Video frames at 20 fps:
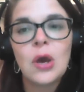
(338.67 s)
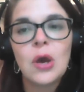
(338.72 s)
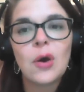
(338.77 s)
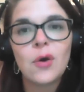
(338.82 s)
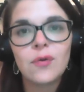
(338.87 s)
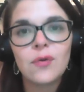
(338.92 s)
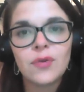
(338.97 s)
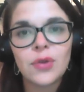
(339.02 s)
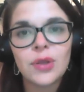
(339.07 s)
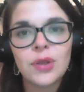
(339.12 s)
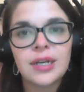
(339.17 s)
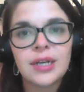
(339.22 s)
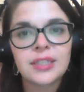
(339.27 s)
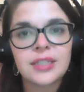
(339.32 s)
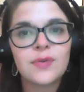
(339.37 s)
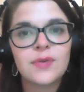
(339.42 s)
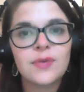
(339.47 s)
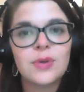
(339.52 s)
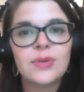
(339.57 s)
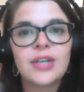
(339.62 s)
over the
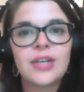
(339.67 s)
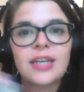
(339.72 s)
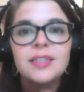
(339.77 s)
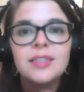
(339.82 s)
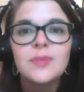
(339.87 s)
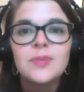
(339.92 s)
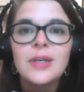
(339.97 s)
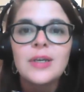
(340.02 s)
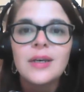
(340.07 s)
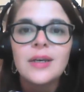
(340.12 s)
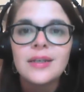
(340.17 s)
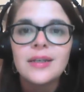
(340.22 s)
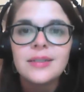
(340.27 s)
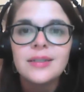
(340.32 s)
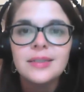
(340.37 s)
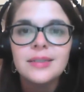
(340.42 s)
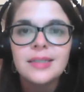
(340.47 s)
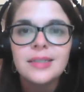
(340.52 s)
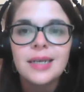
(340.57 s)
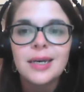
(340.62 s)
next few days
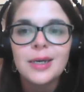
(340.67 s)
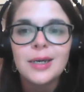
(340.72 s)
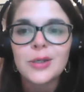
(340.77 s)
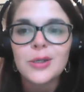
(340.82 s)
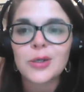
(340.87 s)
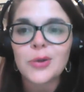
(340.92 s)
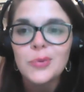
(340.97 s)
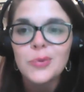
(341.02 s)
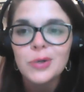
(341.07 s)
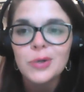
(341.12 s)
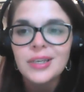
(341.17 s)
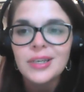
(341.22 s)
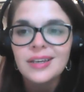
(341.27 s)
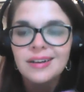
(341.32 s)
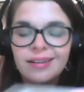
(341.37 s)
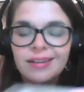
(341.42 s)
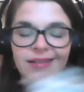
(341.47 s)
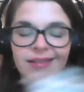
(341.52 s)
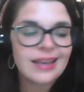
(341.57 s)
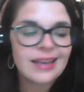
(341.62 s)
because you're really
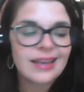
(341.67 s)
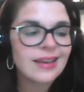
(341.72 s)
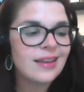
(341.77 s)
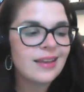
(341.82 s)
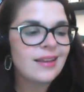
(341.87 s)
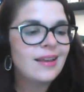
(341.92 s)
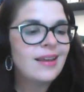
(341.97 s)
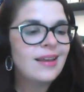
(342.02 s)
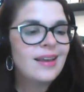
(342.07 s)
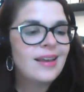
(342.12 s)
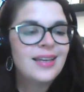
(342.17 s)
going to like it.